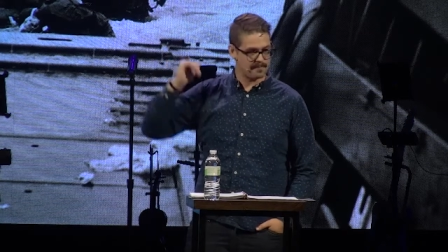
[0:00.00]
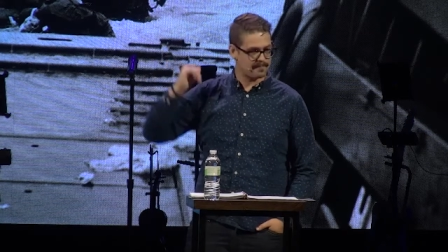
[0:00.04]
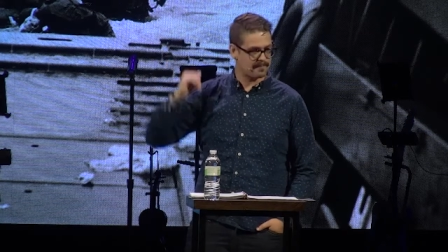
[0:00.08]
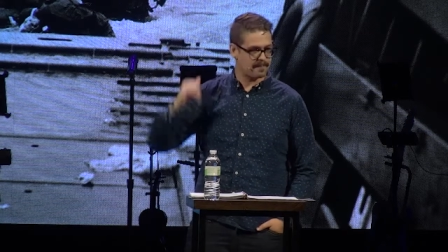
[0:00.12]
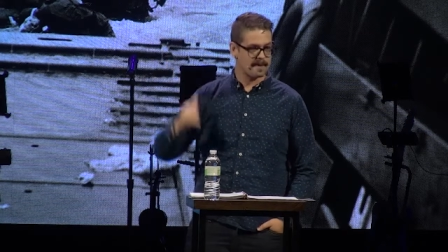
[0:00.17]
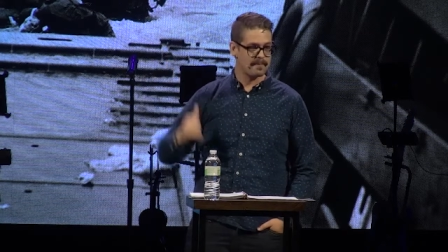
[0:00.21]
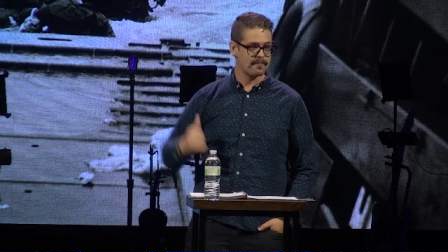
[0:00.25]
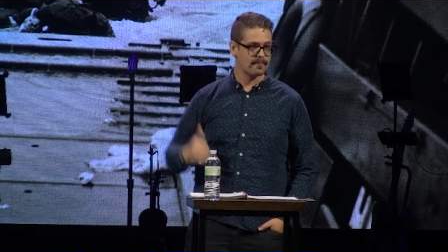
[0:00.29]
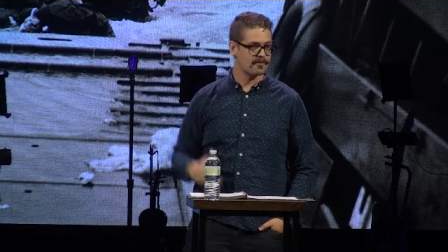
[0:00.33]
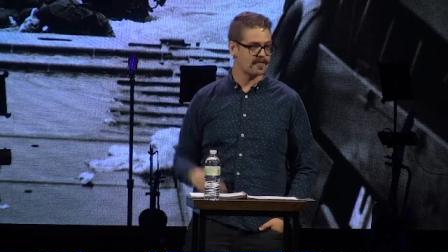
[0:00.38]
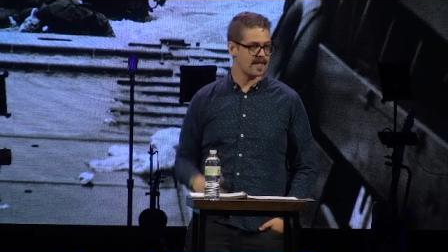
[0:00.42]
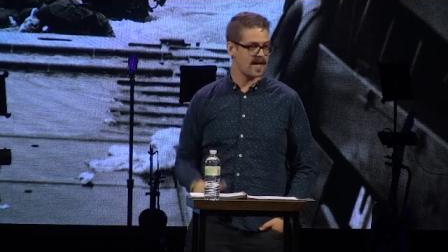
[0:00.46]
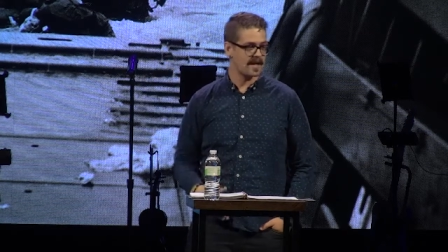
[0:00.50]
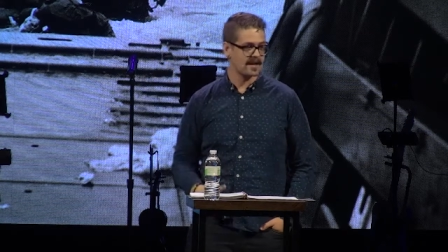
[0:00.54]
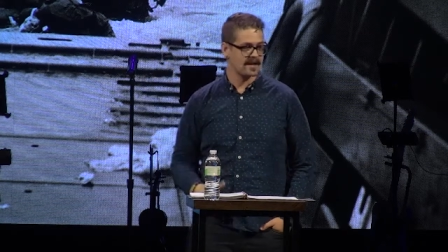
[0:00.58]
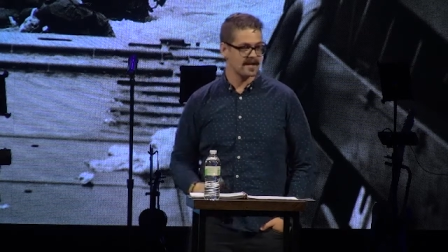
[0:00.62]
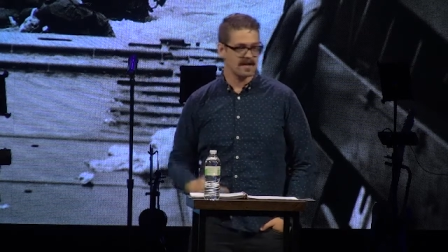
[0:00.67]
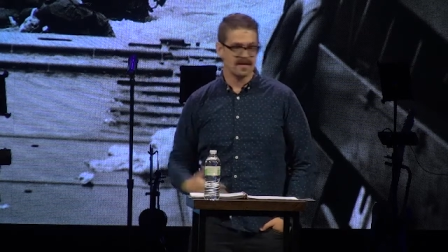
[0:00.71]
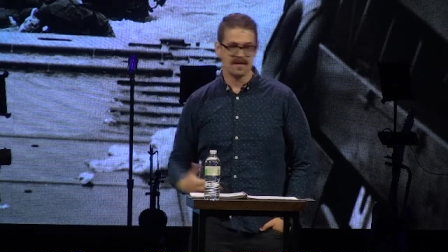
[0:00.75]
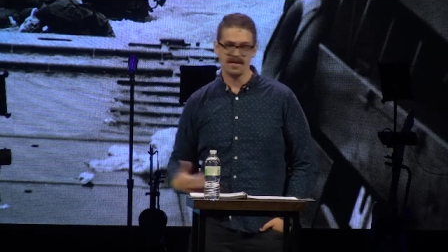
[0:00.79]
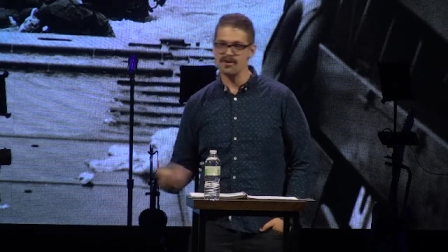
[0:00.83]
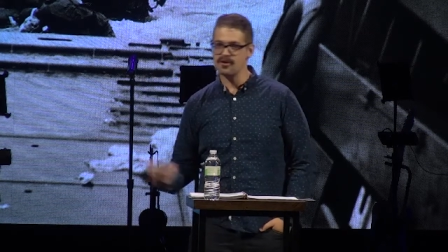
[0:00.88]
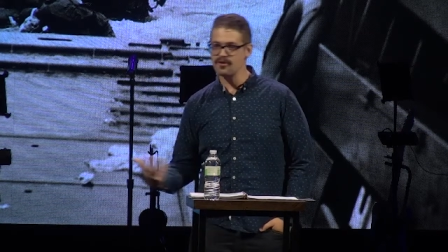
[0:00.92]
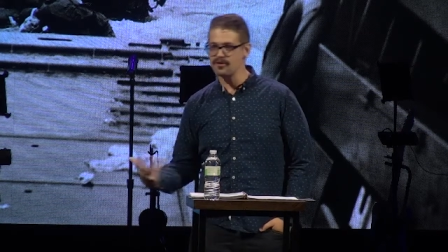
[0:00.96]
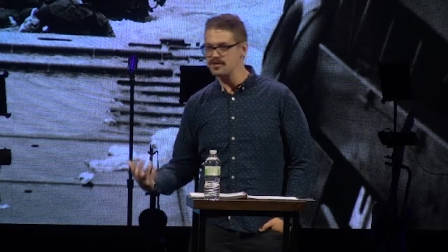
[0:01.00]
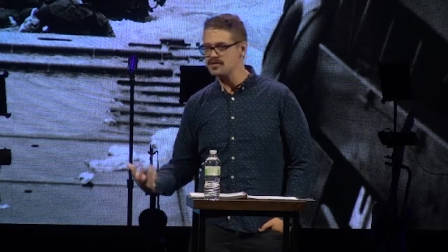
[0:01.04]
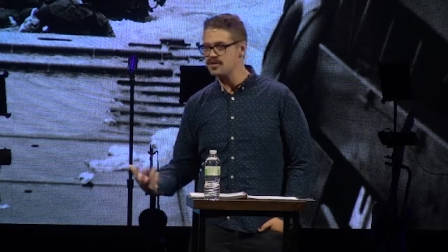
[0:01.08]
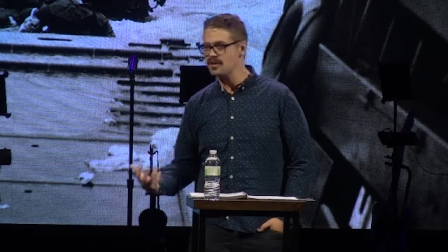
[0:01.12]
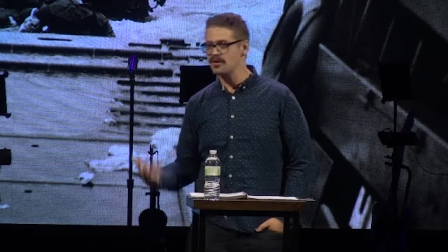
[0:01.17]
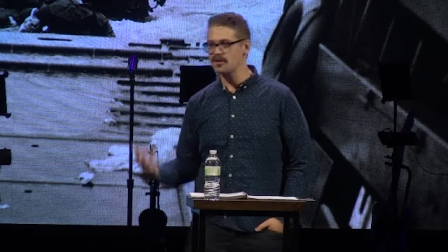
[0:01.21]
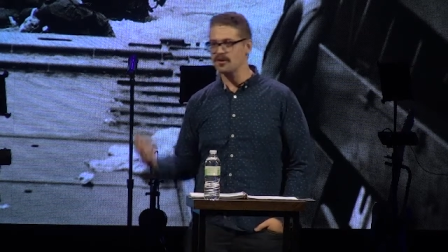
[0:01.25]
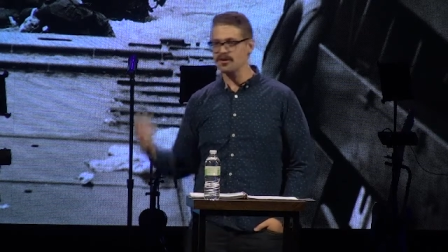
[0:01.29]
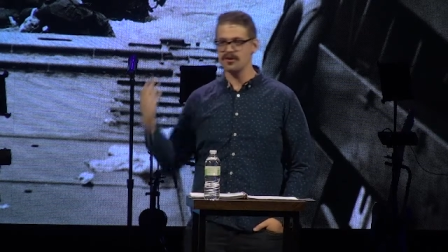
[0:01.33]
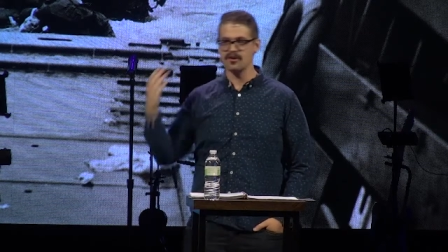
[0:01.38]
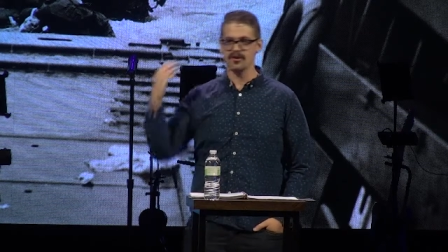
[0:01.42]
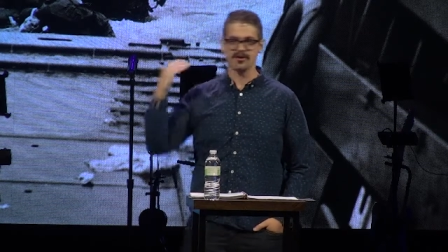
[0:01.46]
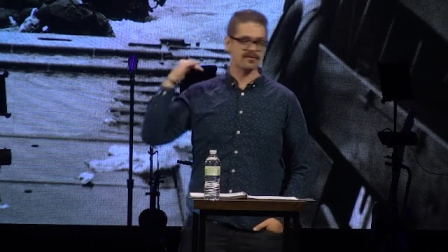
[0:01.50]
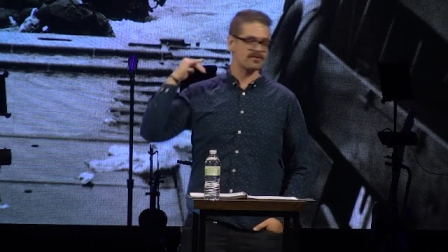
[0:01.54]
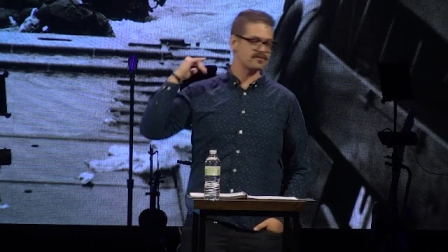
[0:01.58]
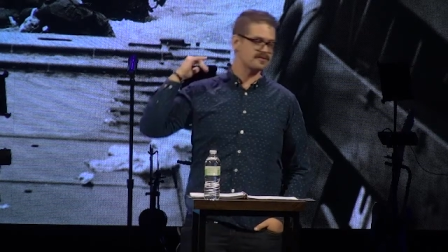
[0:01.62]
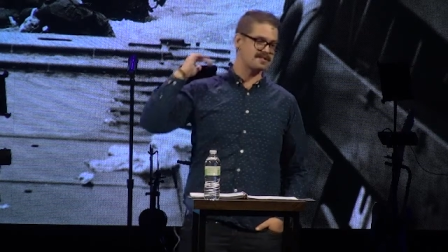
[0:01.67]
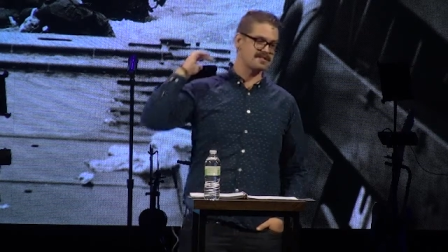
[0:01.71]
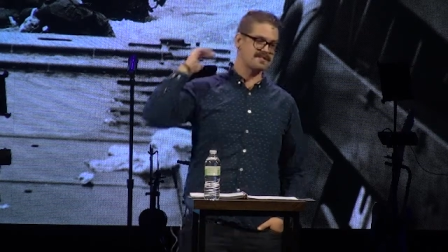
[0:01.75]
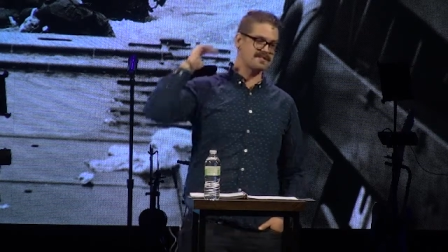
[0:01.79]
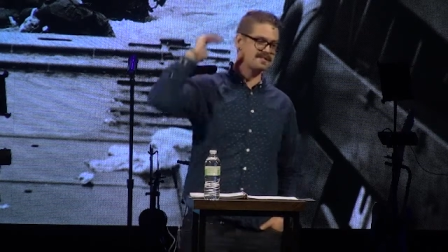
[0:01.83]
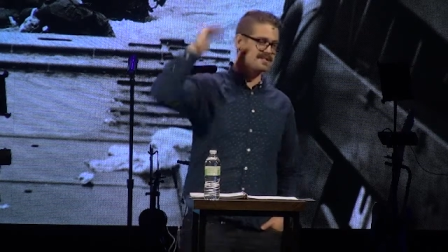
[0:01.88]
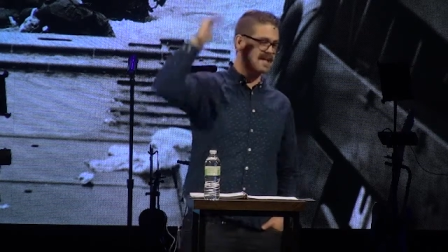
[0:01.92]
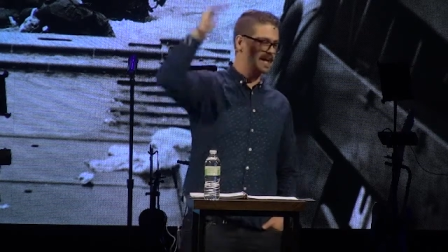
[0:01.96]
people that, you know, younger
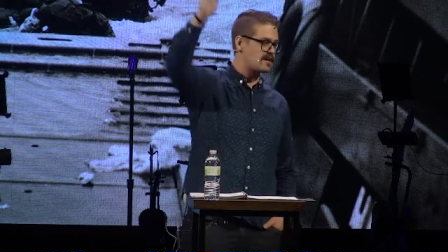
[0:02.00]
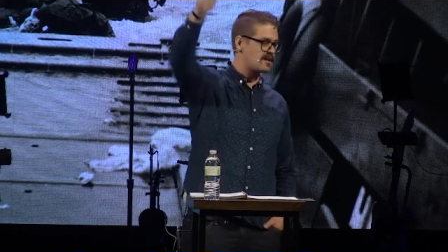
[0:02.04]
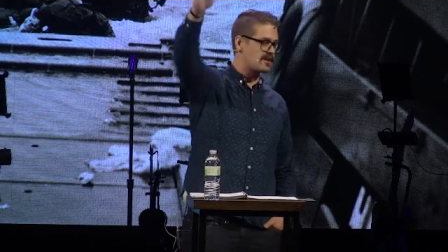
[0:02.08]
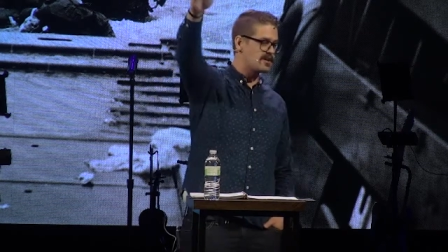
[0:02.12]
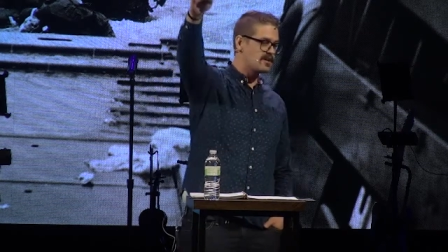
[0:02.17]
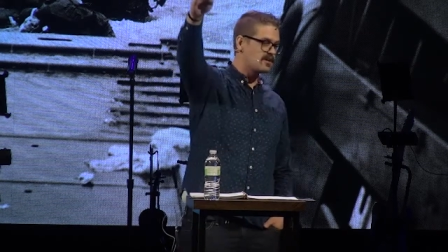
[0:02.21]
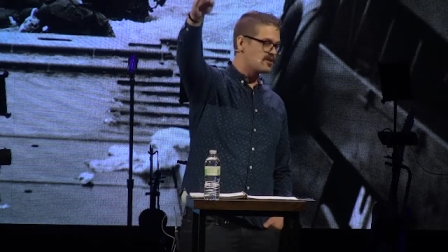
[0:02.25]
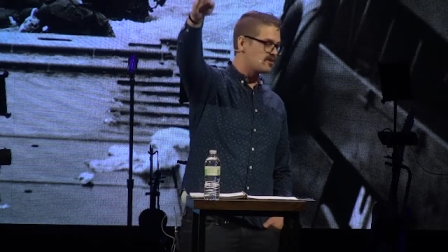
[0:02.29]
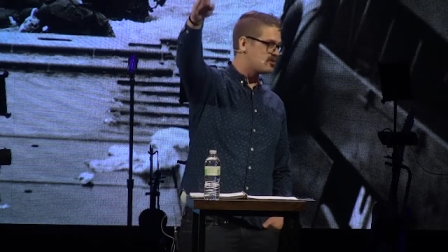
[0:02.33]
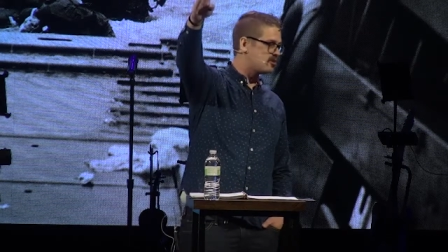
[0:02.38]
girls, he's like,